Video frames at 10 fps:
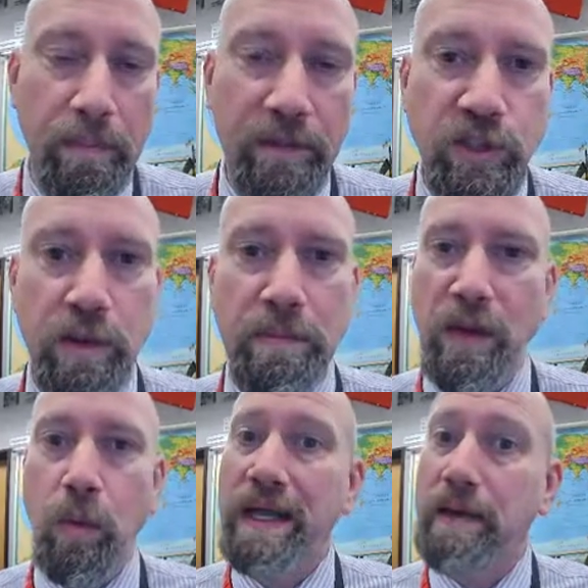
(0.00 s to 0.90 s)
the publisher would
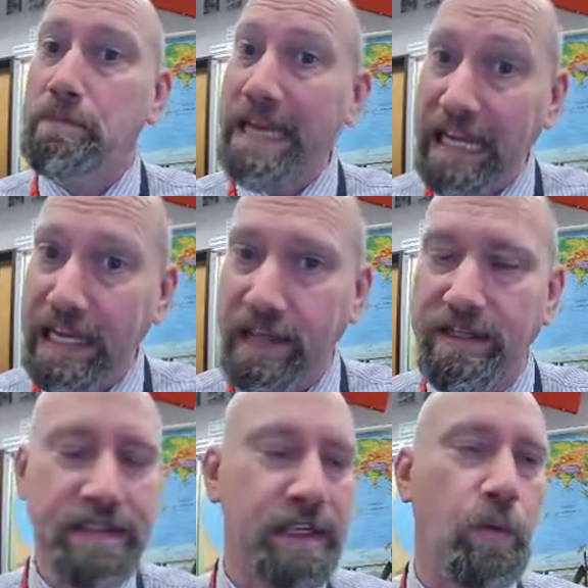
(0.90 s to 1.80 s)
be
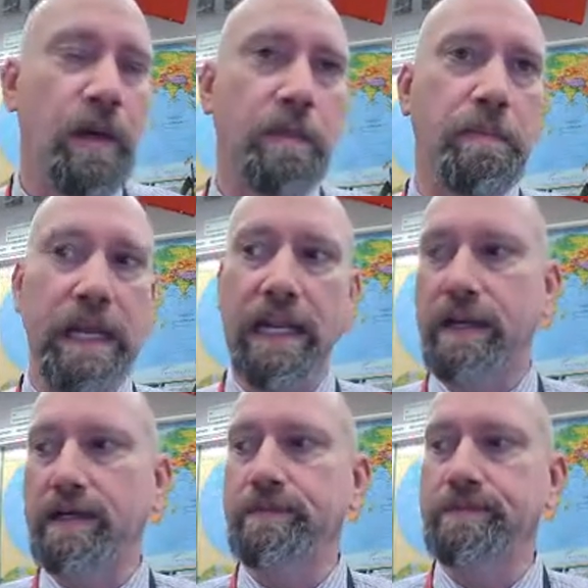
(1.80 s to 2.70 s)
Wikimedia instead of
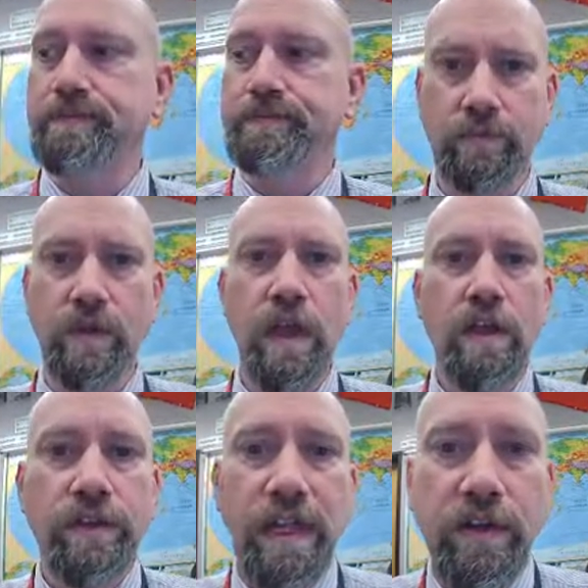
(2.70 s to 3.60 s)
Wikipedia.
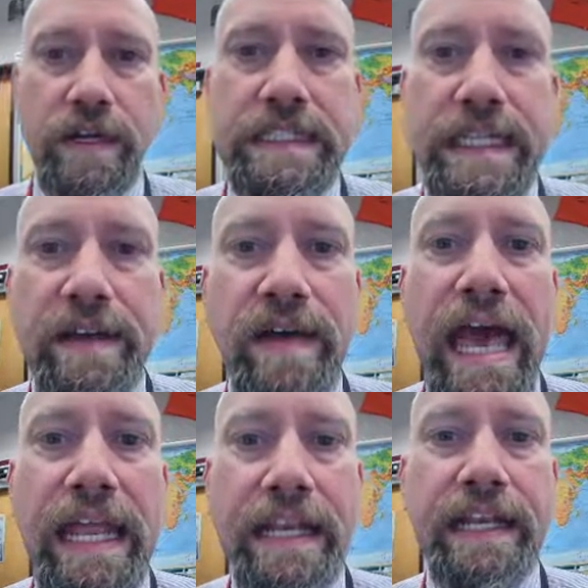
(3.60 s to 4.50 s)
So now you can see I've
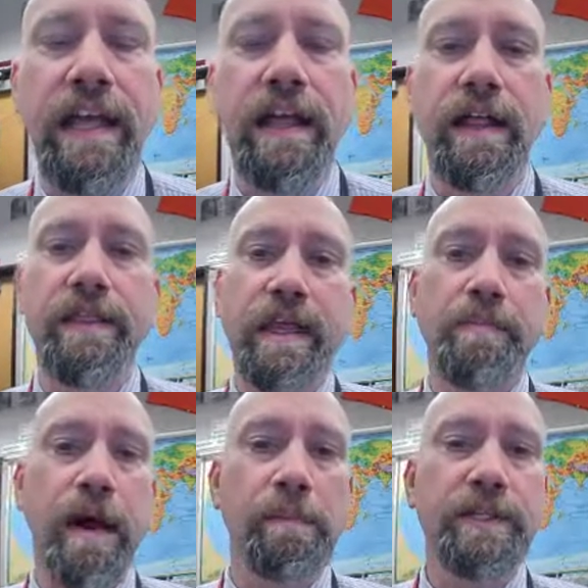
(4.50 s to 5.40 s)
added the
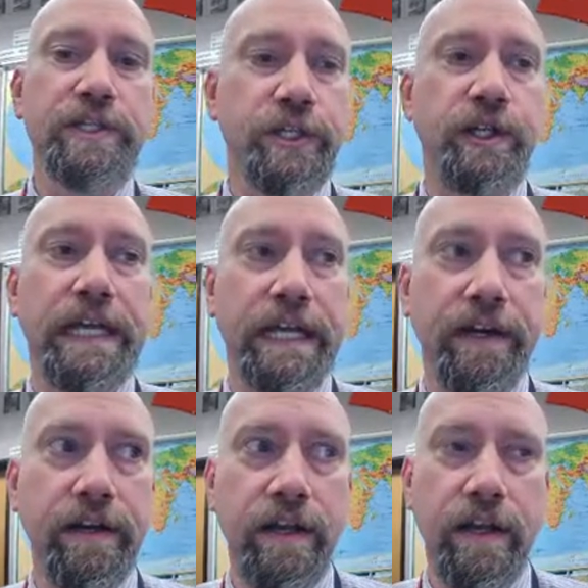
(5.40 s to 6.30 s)
publisher
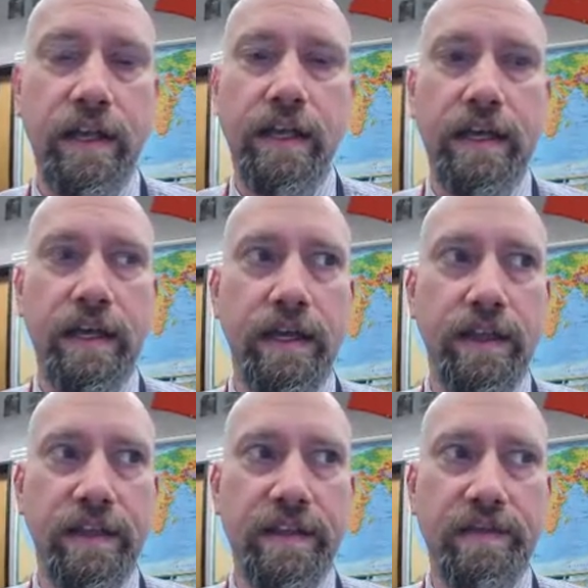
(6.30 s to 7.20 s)
here uh,
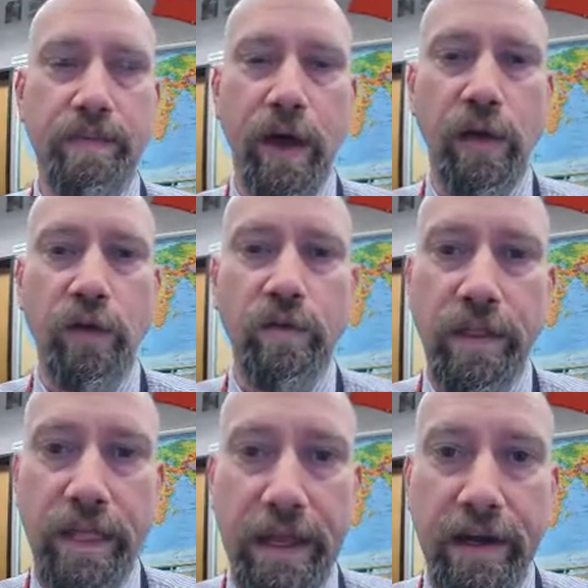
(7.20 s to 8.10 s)
in this spot
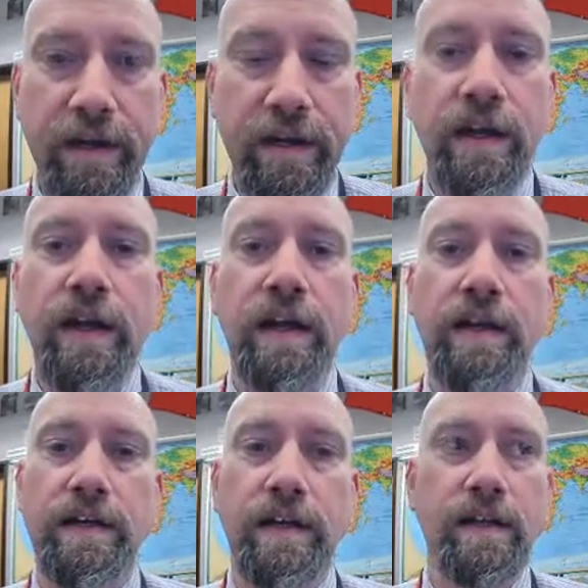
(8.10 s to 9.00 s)
over there
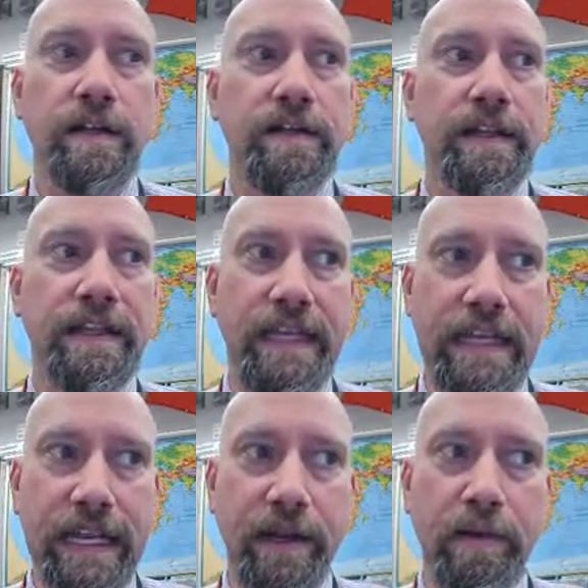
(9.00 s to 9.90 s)
uh, called the
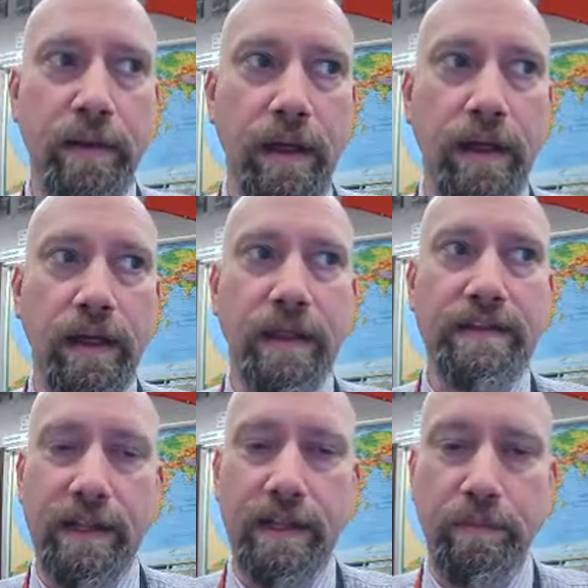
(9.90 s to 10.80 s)
Canadian
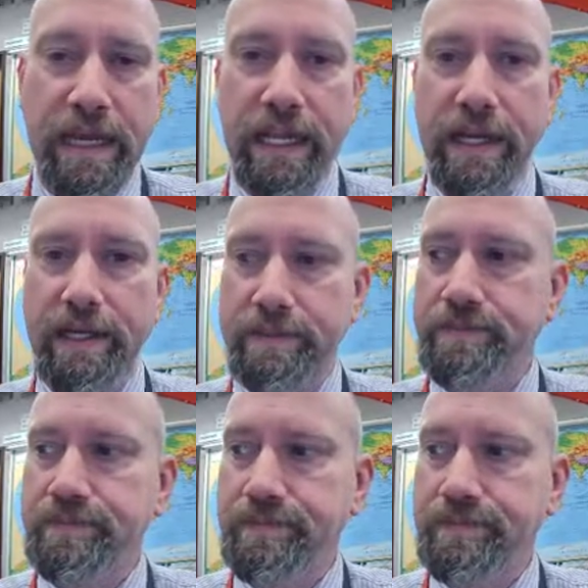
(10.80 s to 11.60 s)
Encyclopedia.